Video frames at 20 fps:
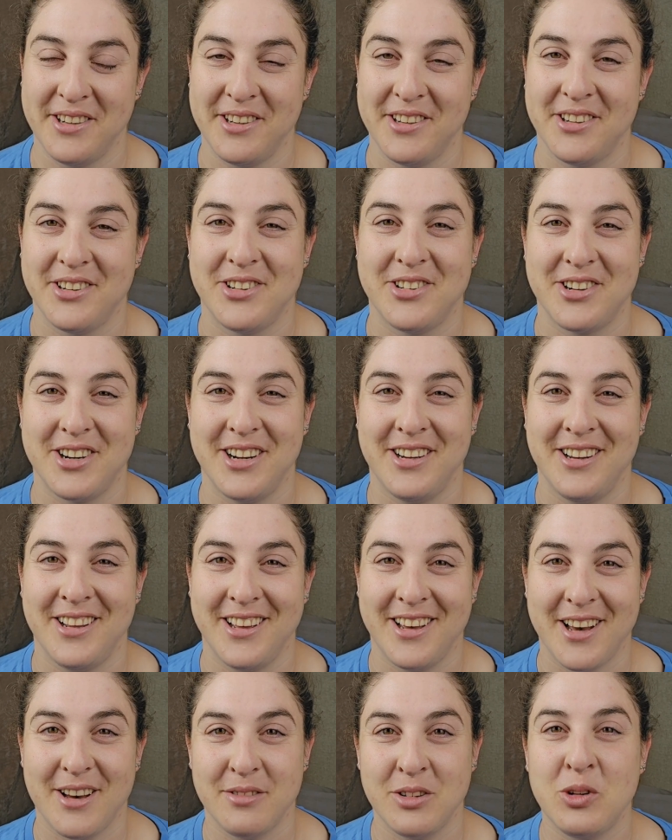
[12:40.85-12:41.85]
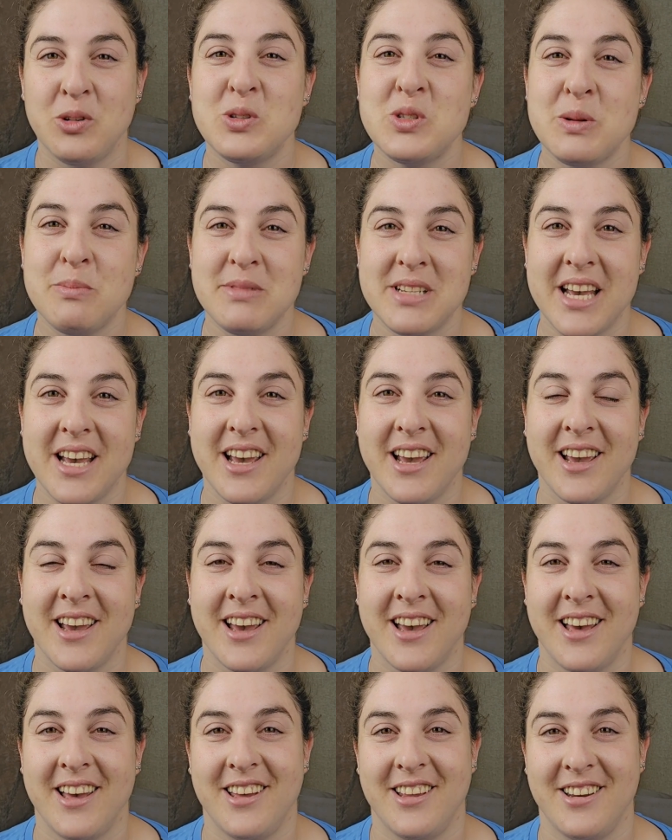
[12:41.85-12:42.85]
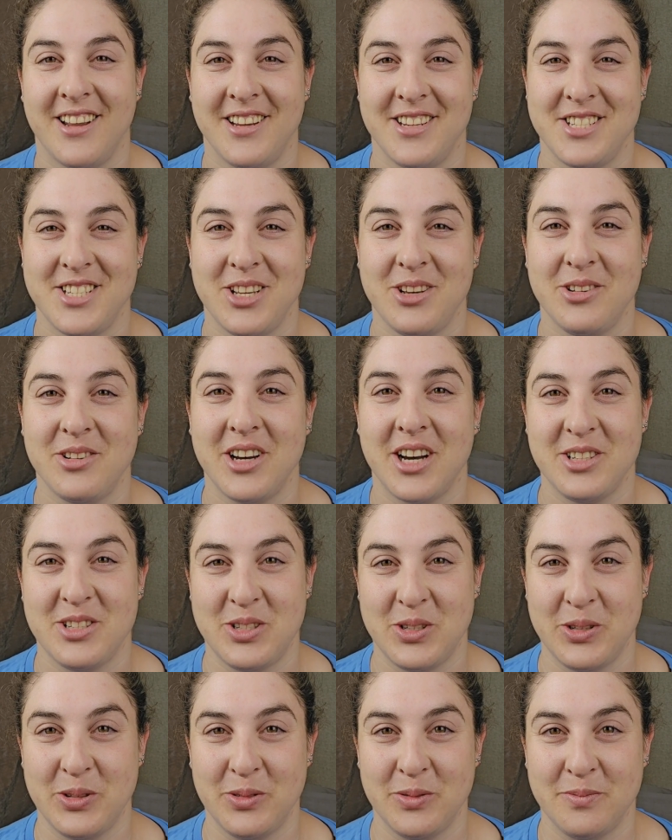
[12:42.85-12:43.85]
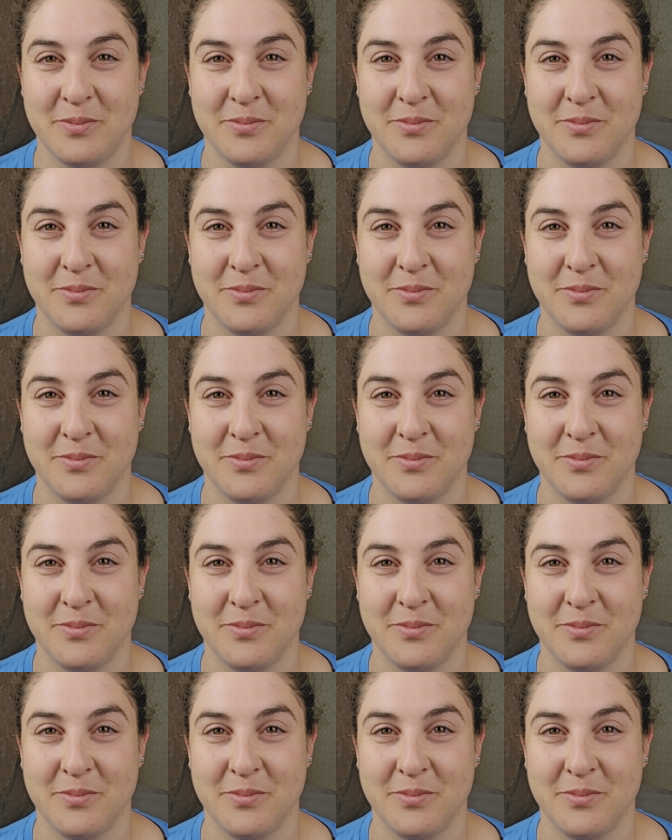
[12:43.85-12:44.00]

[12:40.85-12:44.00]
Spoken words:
All right, have an awesome day, and I see you guys soon.